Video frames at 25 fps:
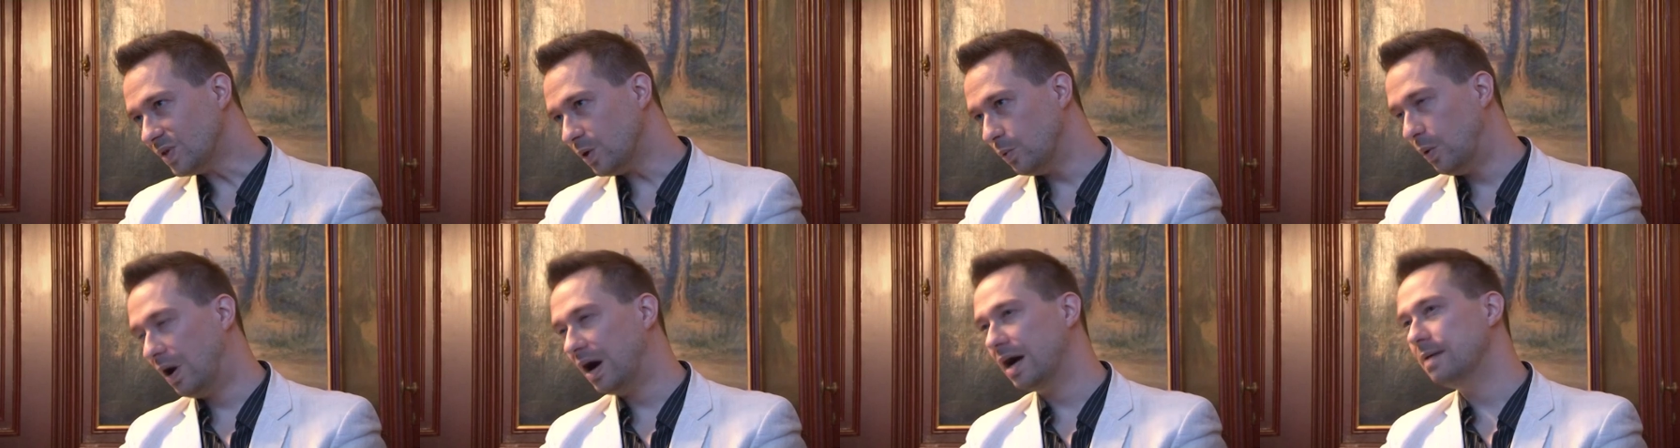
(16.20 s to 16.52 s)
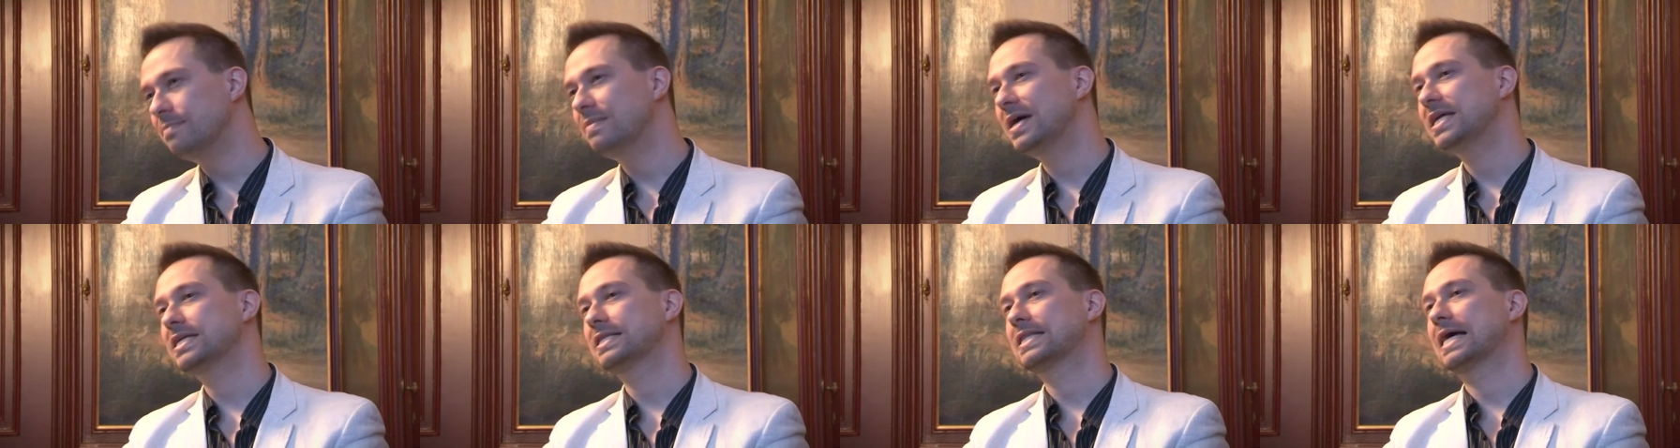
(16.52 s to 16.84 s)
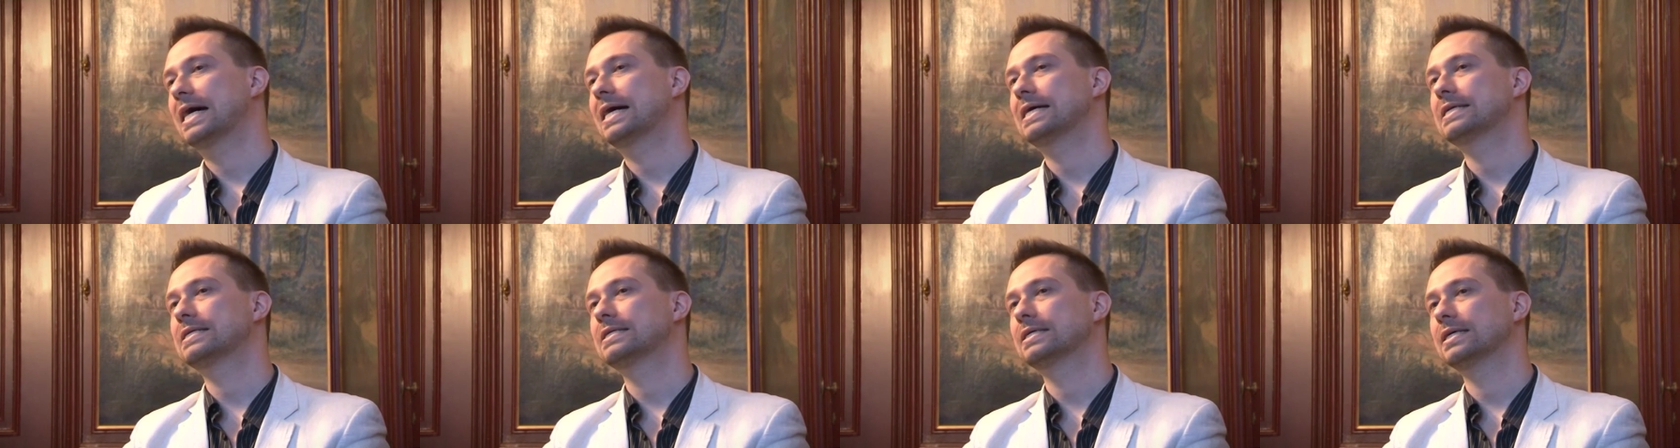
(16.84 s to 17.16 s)
Well, I meant
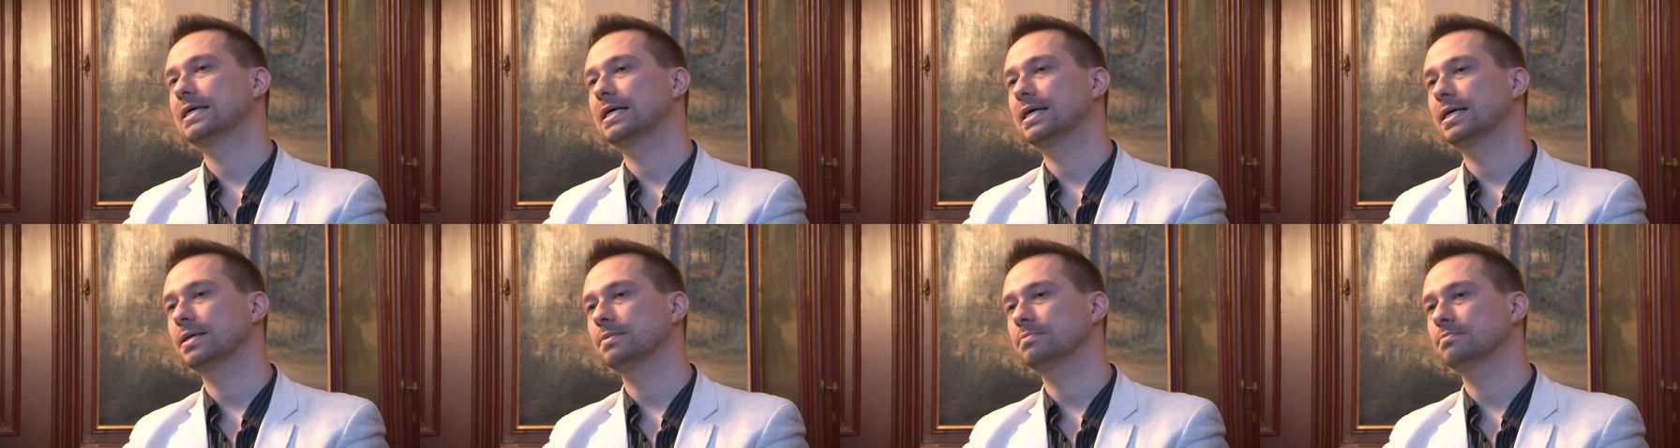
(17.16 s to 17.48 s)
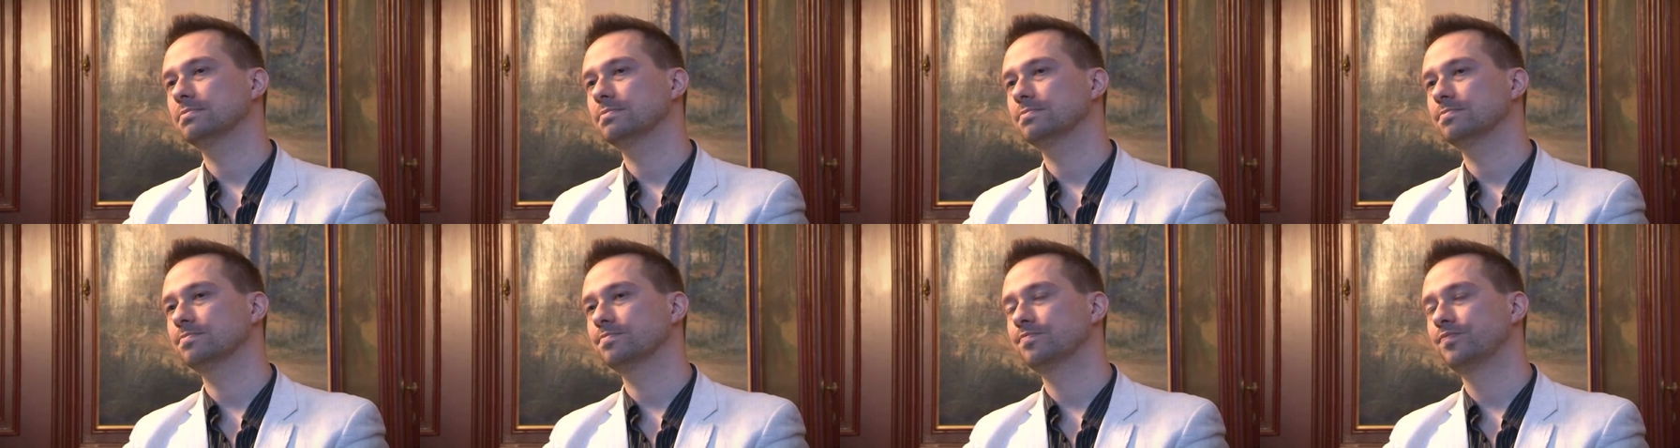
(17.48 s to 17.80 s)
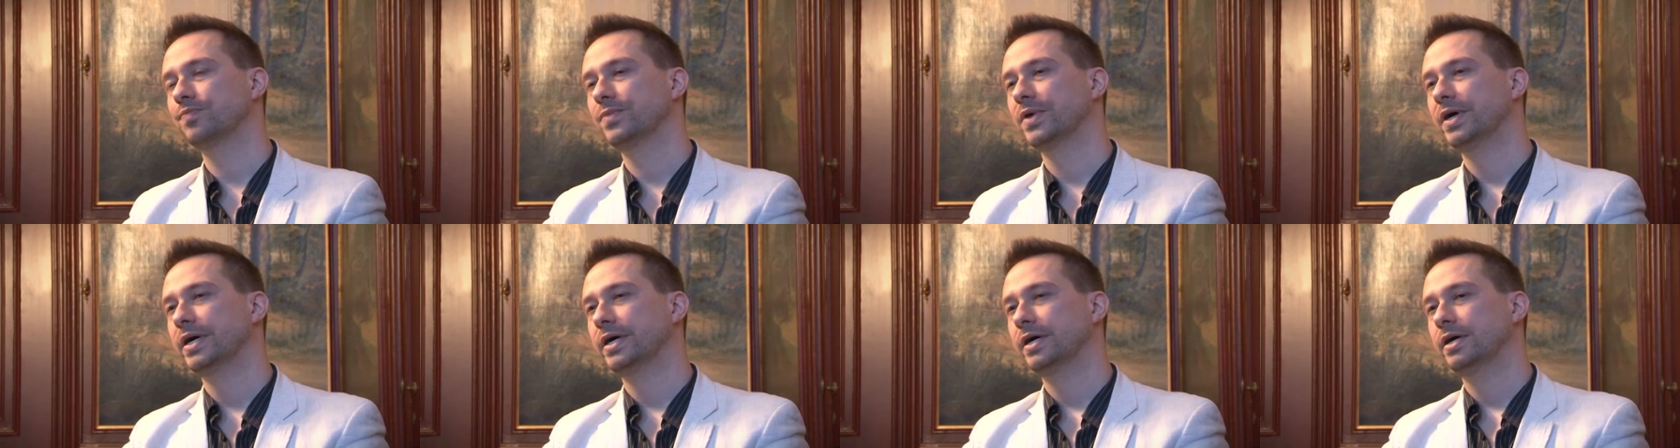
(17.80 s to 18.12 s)
that um,
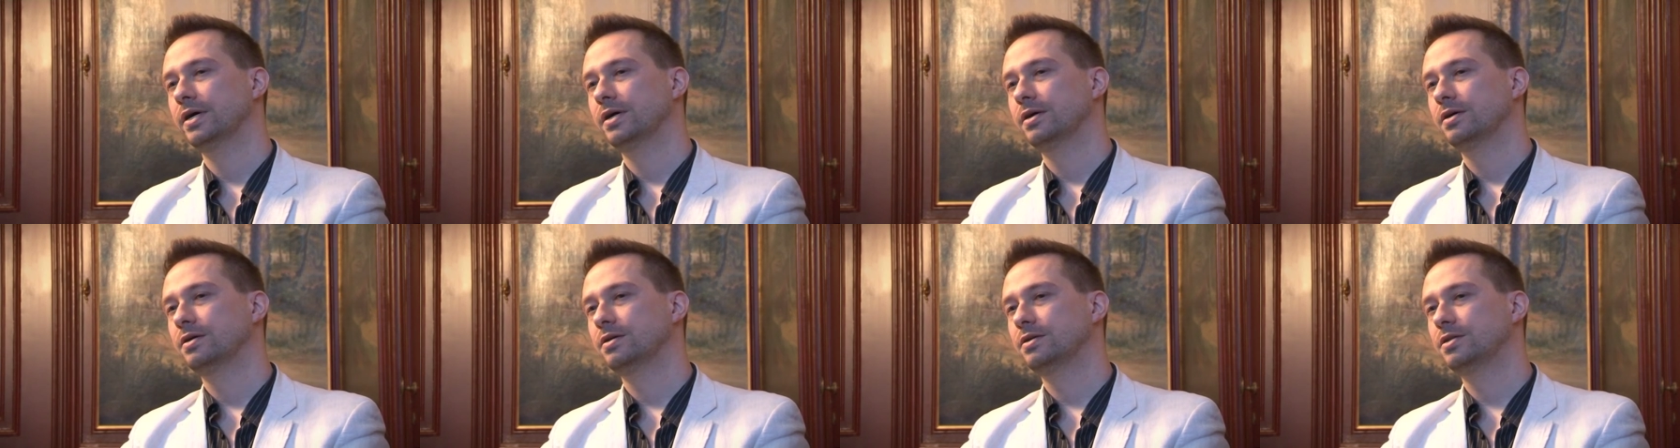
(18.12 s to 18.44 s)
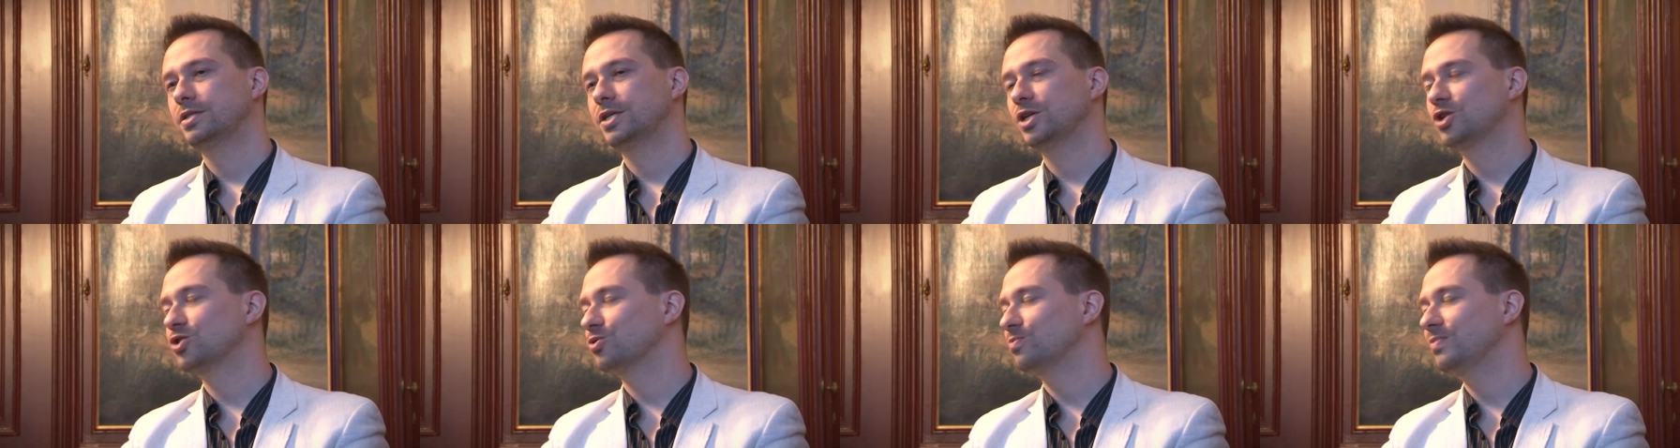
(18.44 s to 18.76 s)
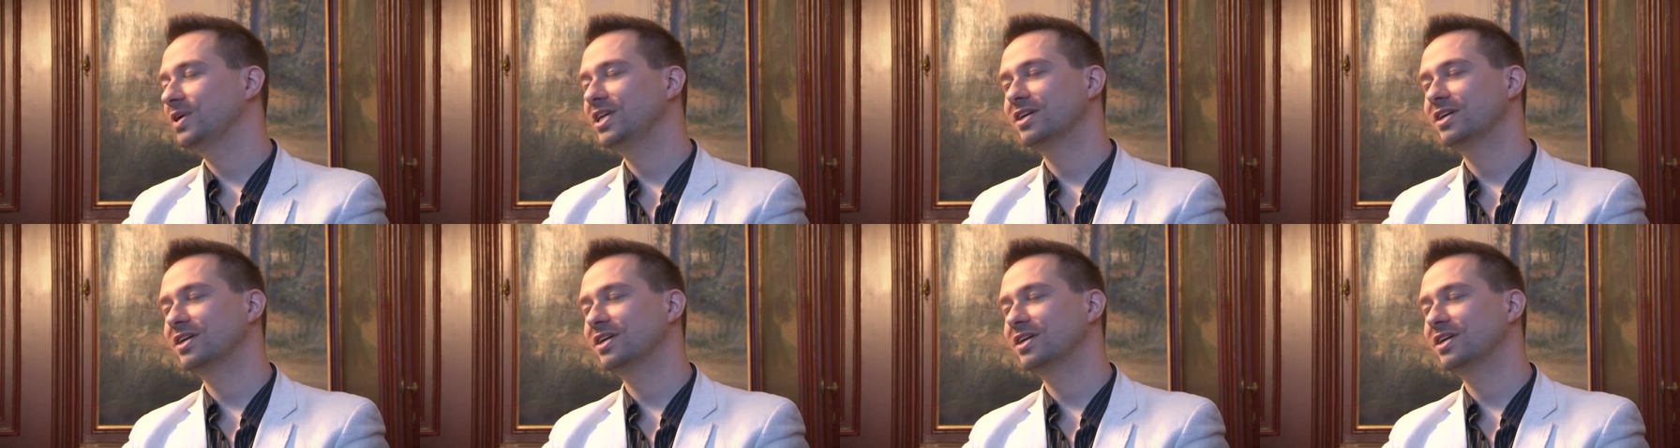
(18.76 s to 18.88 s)
digital